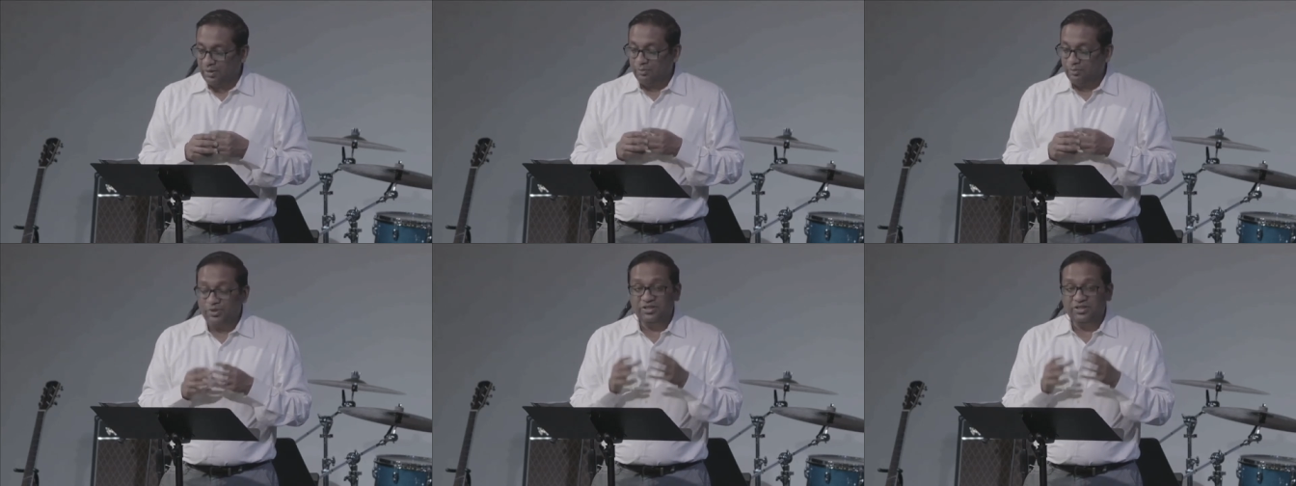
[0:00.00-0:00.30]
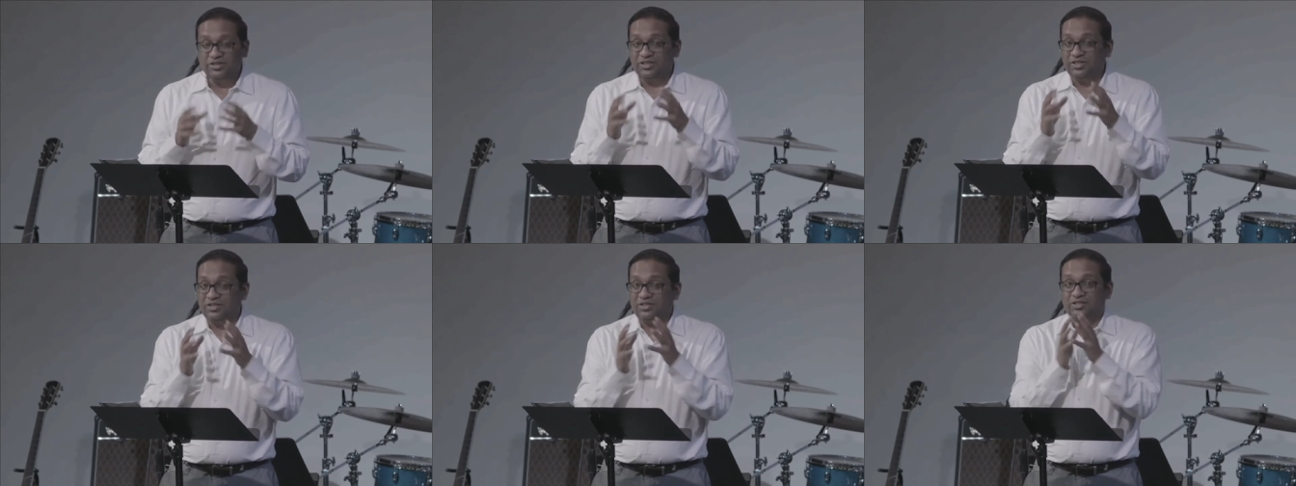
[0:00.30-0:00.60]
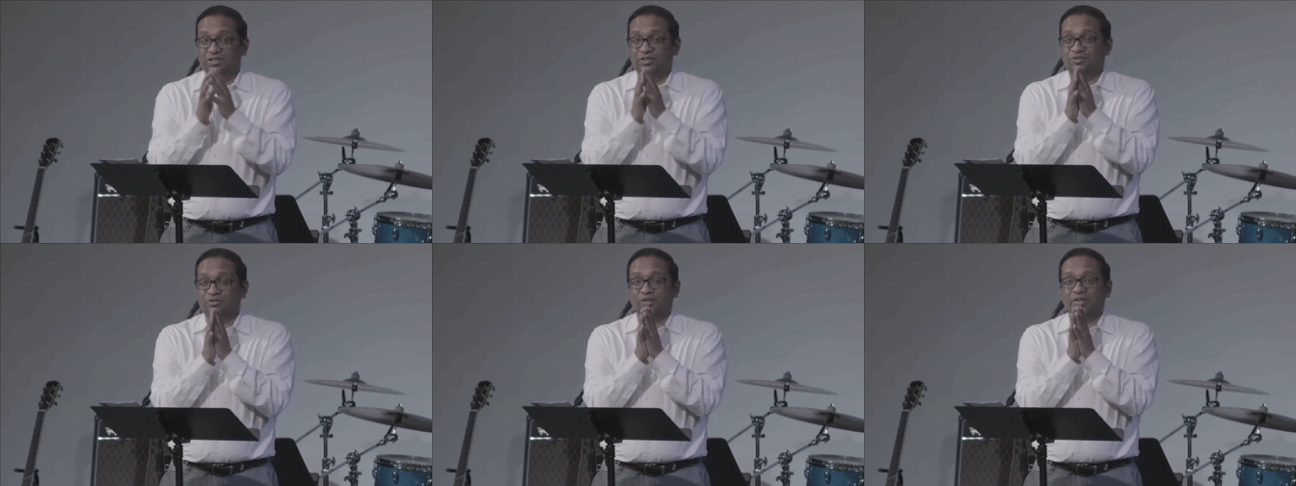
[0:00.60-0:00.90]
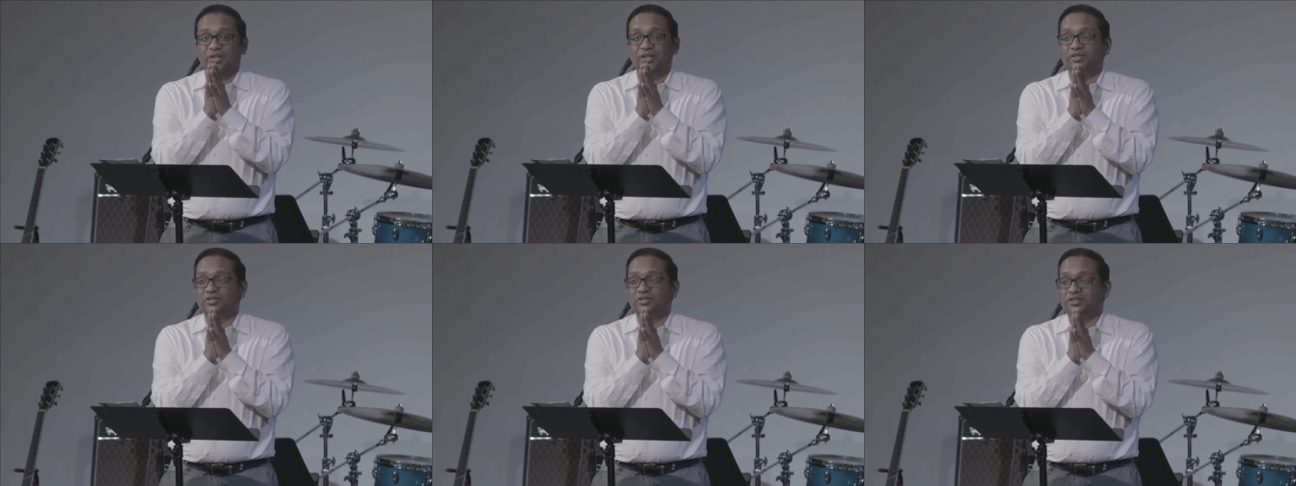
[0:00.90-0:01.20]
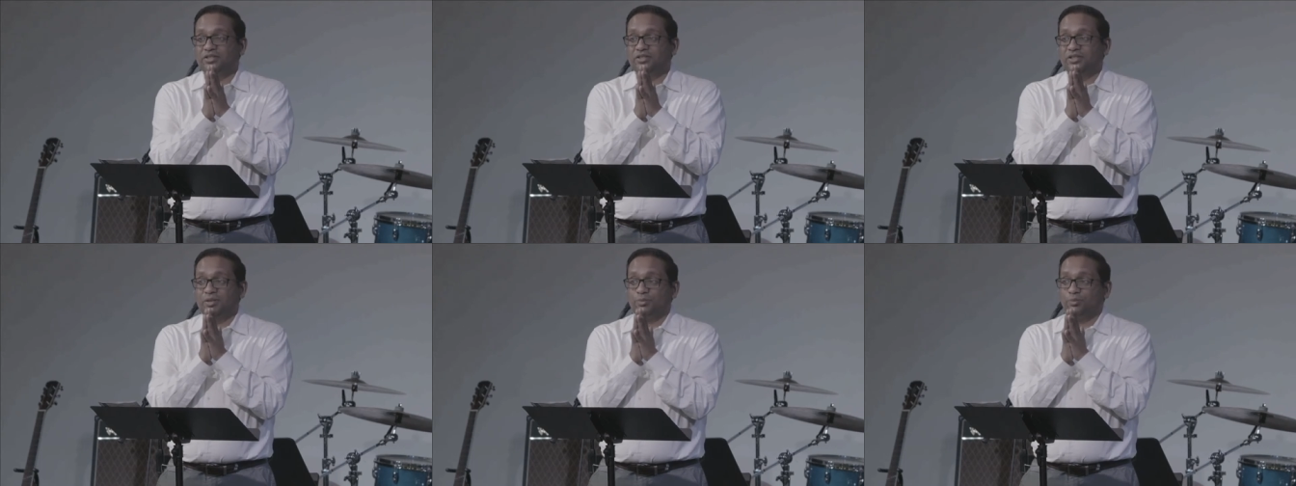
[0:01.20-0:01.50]
But Jesus'
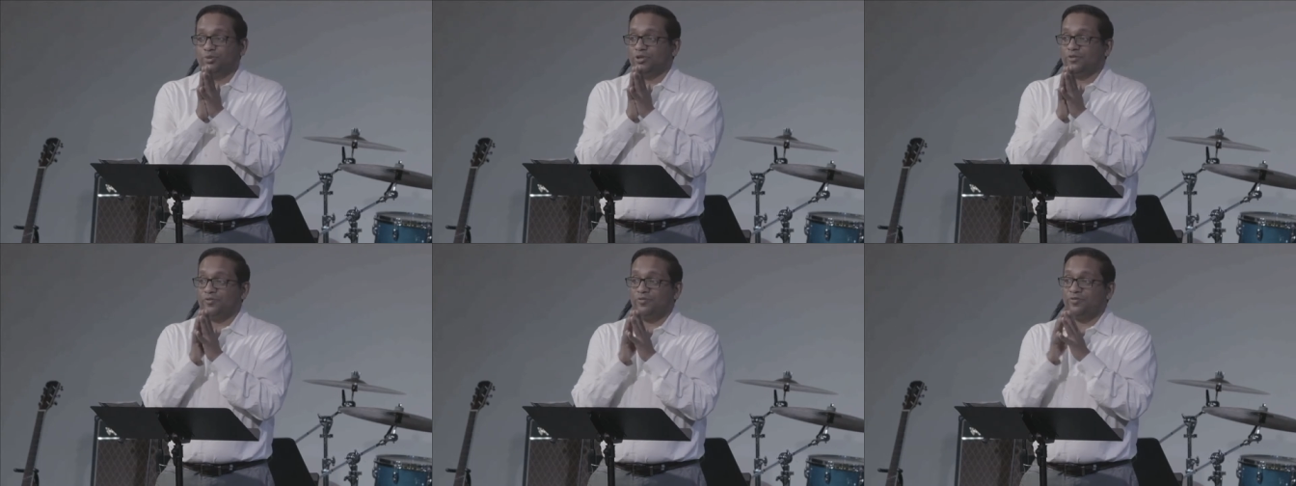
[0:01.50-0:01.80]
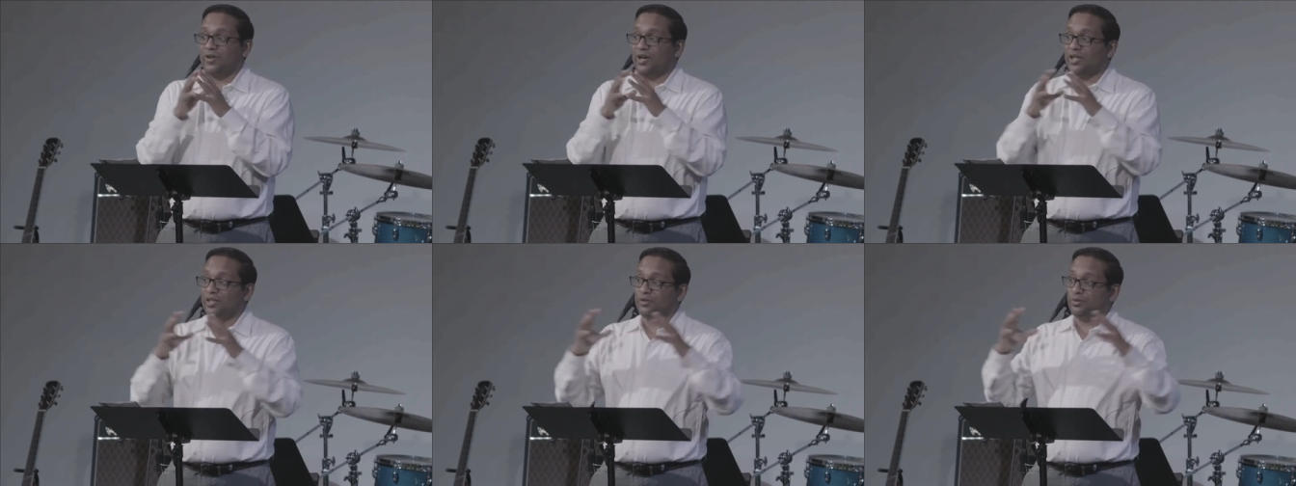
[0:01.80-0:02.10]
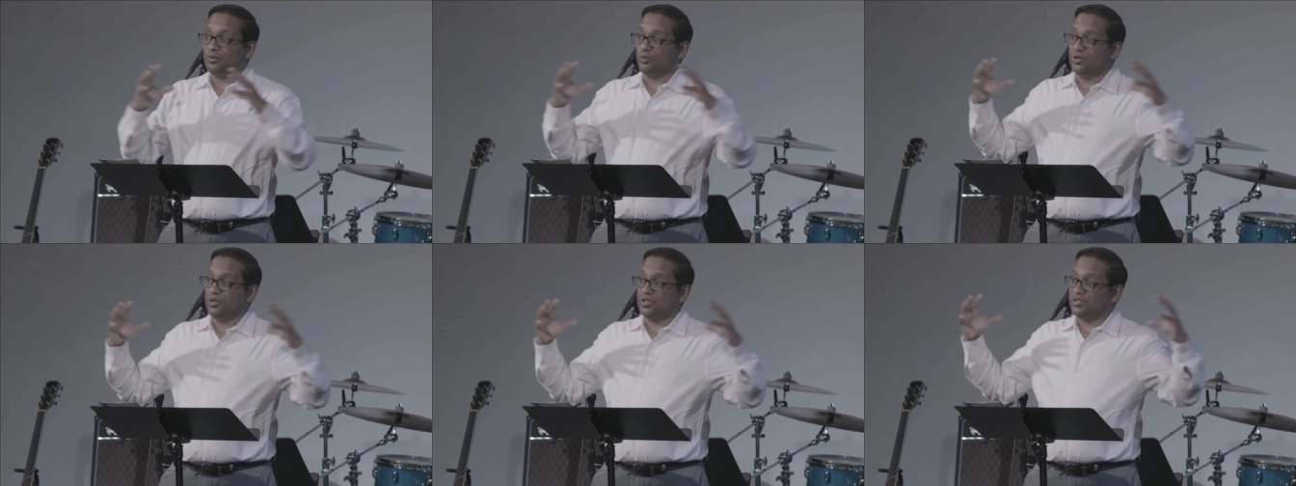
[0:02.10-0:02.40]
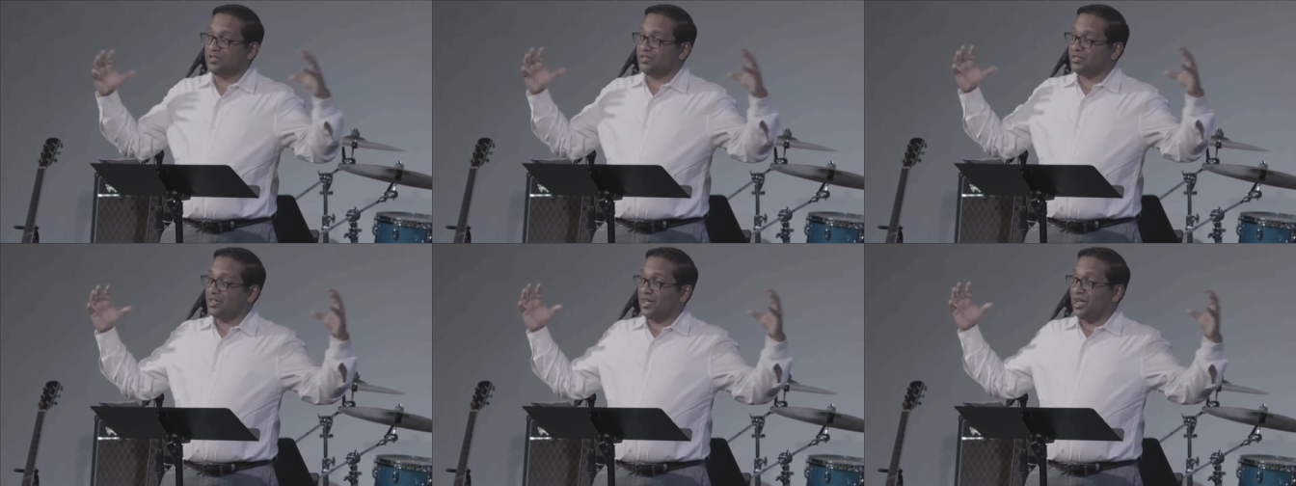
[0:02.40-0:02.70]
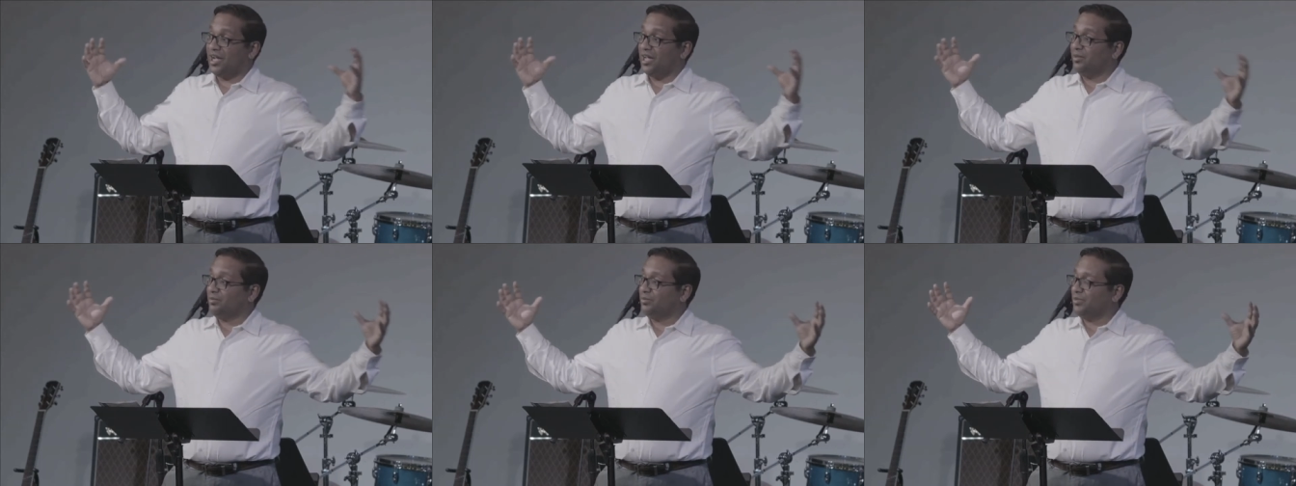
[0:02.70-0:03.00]
relationship with the Father was
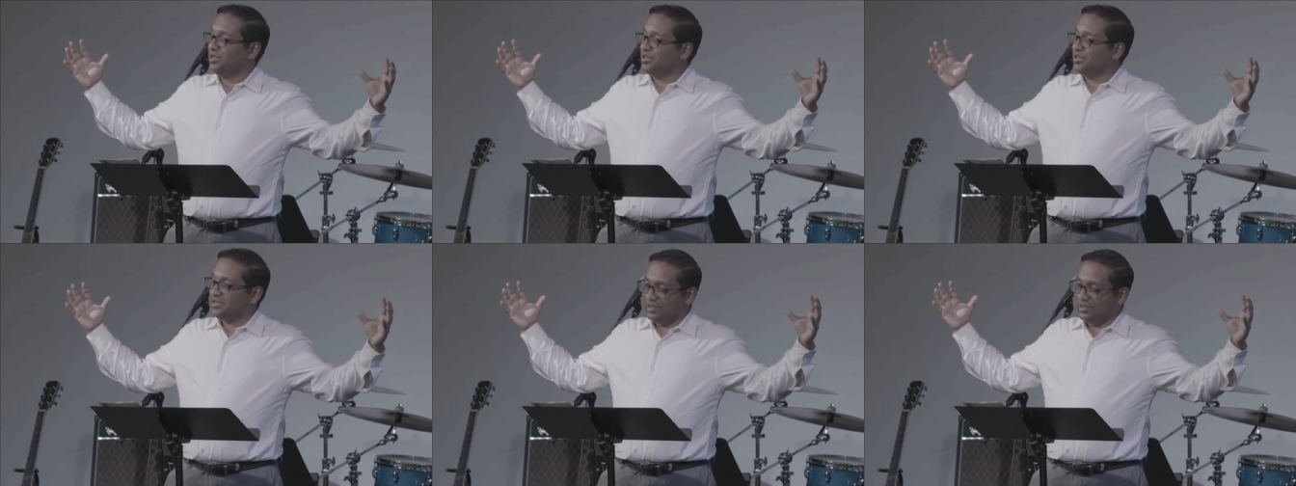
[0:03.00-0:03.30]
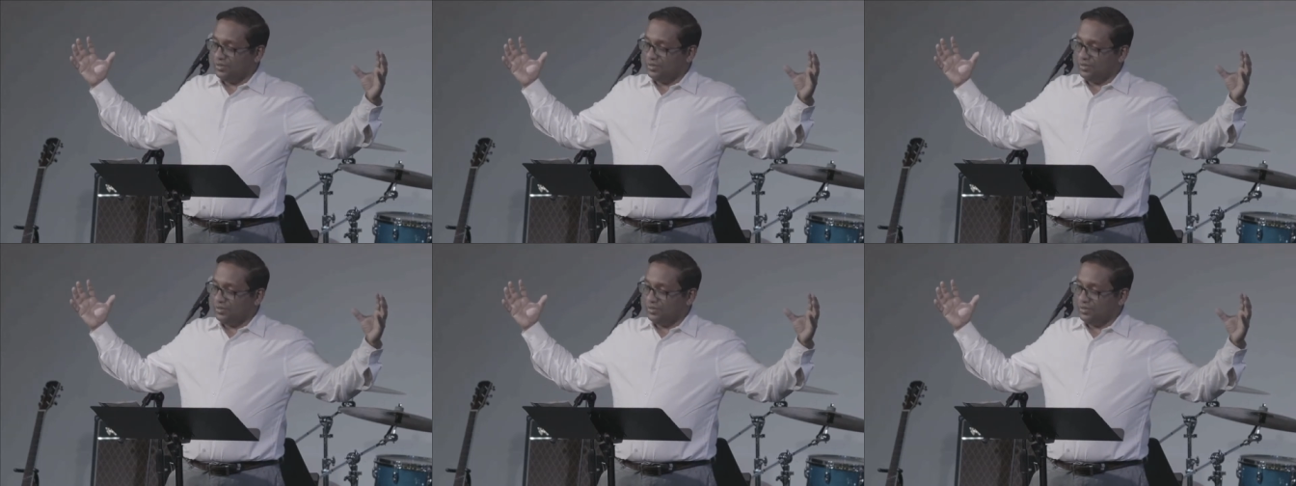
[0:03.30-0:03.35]
timeless.